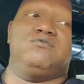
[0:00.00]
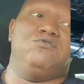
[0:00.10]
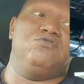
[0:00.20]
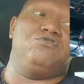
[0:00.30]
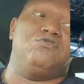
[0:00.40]

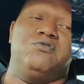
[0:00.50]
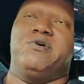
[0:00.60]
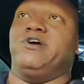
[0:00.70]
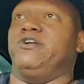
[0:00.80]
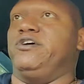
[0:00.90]
So
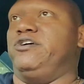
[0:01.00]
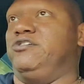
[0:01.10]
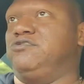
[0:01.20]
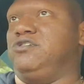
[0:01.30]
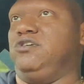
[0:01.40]
right now you
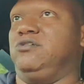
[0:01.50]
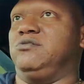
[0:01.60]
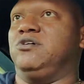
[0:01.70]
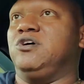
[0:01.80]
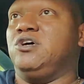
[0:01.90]
see that
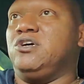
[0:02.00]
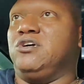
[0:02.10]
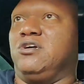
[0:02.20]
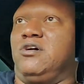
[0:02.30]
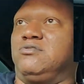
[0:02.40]

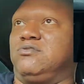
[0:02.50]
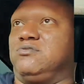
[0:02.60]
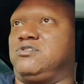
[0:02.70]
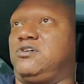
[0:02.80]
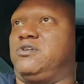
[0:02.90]
you also
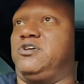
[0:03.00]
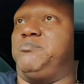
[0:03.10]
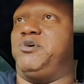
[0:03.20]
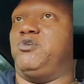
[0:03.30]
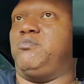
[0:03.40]
saw that the
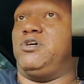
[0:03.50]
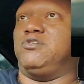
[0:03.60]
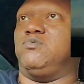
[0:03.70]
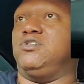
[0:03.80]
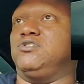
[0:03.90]
pedal box
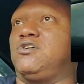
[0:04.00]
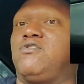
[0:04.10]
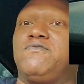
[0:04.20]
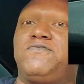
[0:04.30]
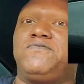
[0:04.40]
was
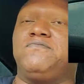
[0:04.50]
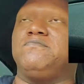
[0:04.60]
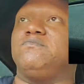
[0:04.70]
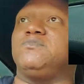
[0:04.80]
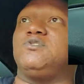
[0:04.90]
off,
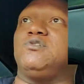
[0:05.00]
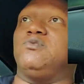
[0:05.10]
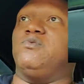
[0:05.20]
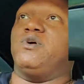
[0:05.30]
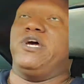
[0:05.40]

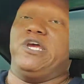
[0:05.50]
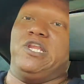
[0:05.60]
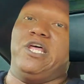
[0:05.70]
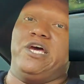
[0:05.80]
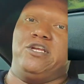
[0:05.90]
so I ain't
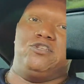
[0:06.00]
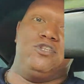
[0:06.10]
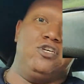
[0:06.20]
lying to you.